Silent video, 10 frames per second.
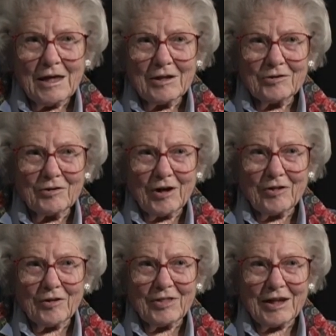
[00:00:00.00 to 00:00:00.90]
So I
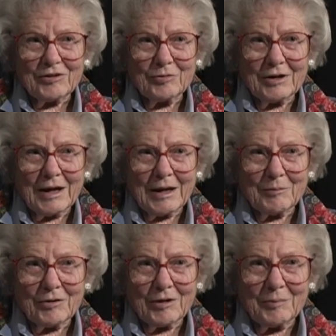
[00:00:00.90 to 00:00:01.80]
thought, that's what I am
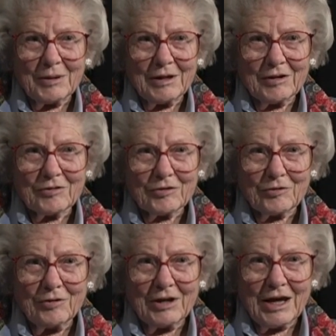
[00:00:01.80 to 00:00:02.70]
going to be, as a
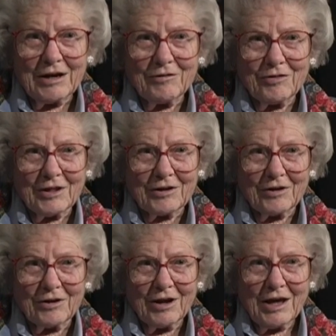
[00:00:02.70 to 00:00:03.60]
creative
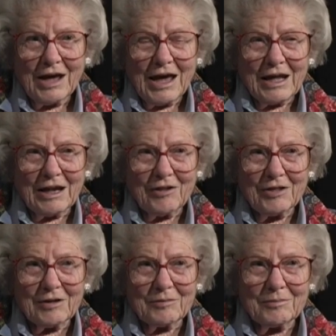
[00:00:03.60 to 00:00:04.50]
thinker. And I
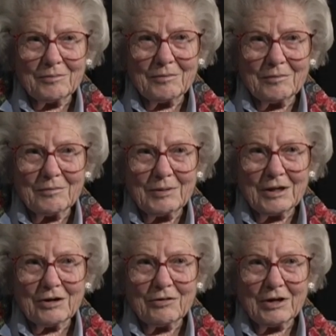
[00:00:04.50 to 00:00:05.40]
think being
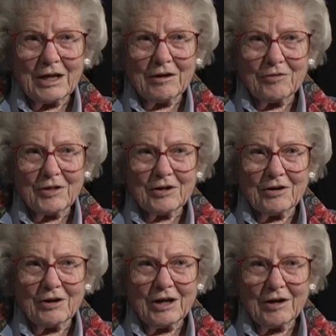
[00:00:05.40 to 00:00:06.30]
a creative
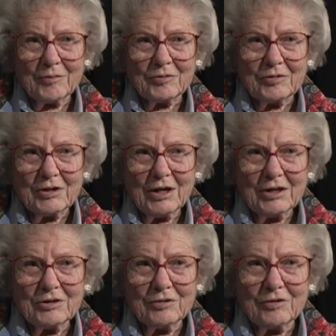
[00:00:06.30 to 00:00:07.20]
thinker helps
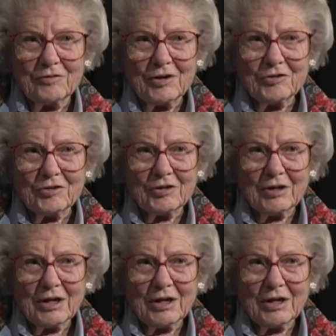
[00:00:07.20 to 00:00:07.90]
to envision